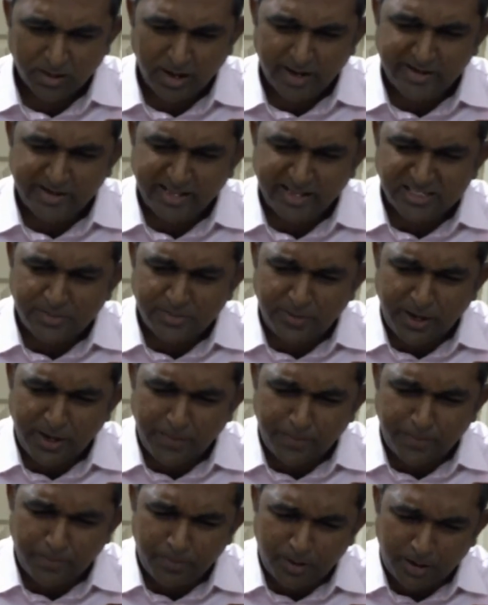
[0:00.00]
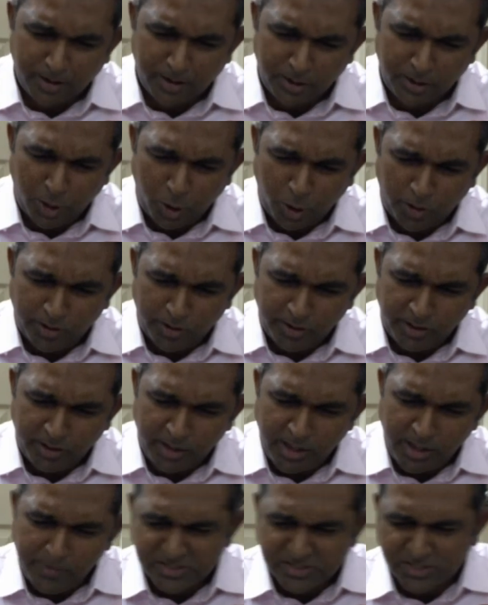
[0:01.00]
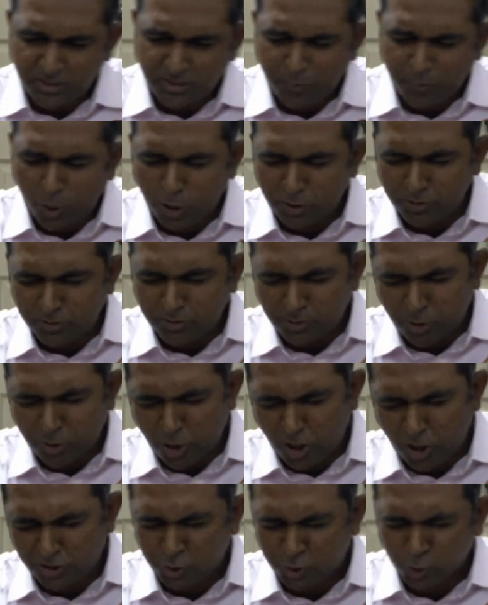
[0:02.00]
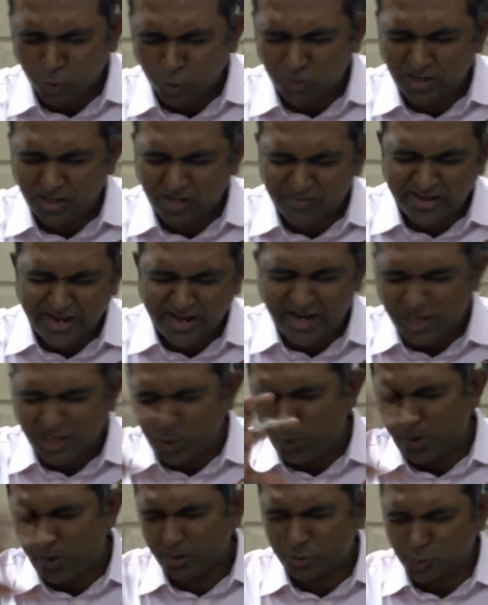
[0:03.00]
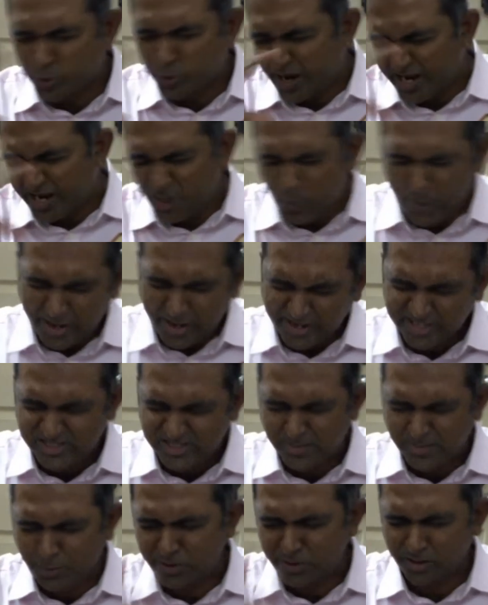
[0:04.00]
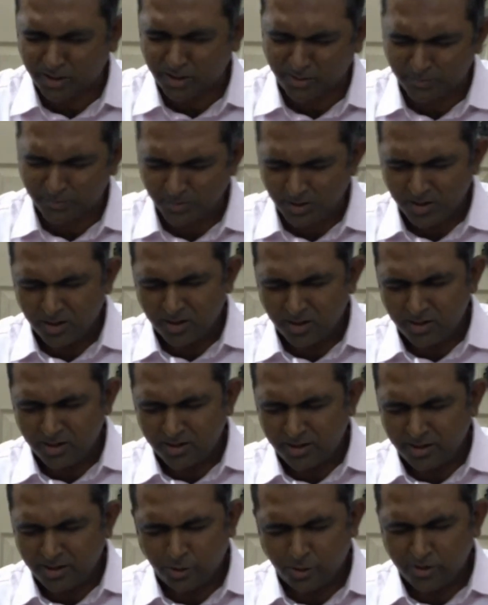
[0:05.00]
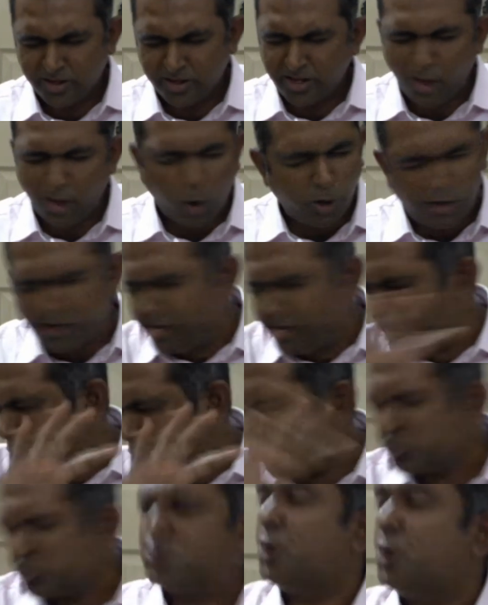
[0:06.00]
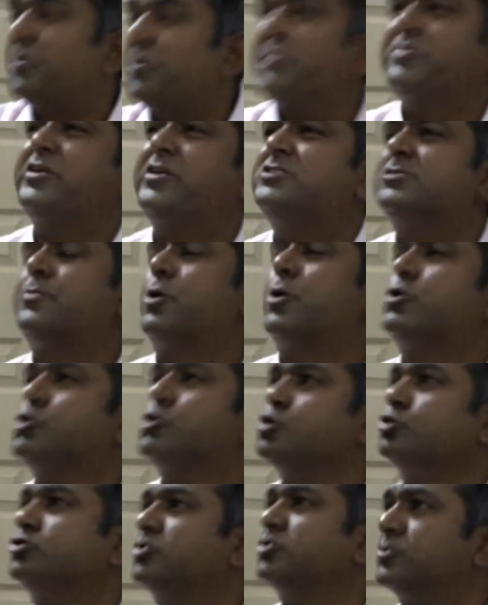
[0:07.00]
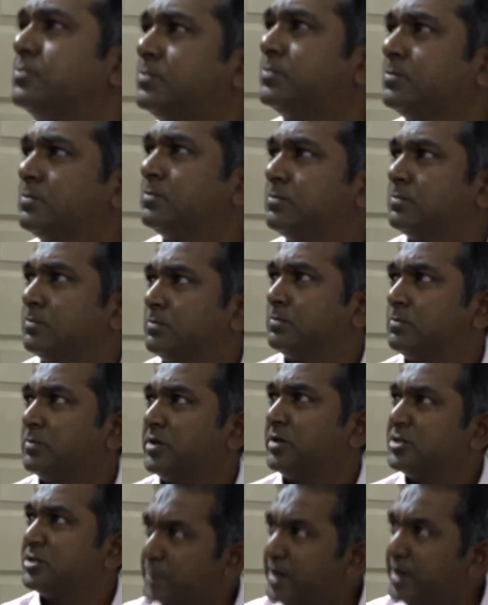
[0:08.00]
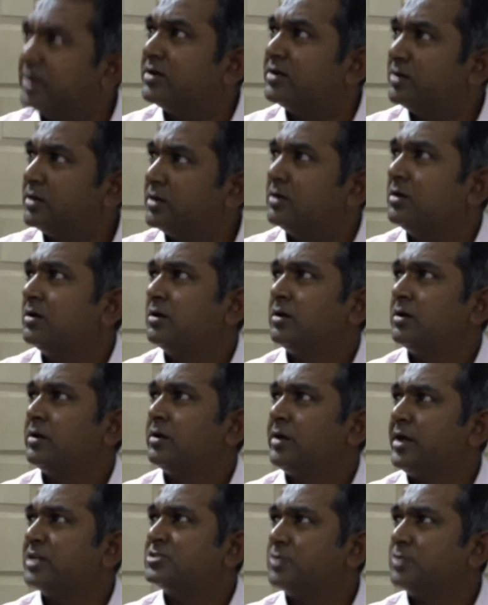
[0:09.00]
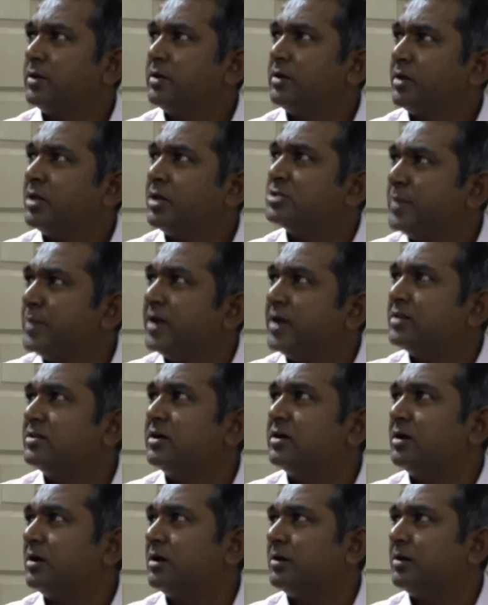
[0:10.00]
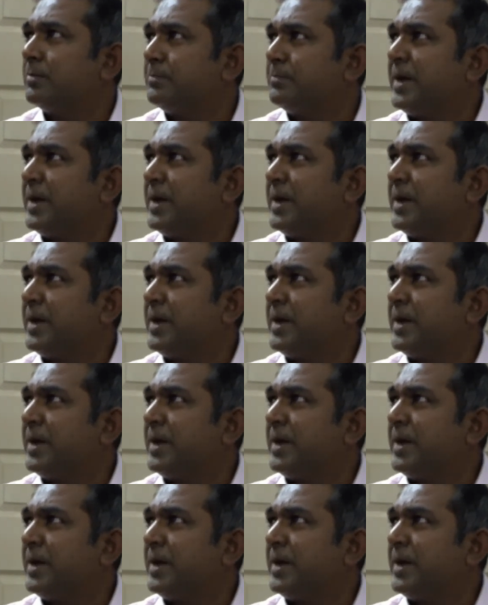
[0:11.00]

A testimony, you know, he must have all got through loving and through inquiries about her. You know, he already knows so many things about Ruth. He has made the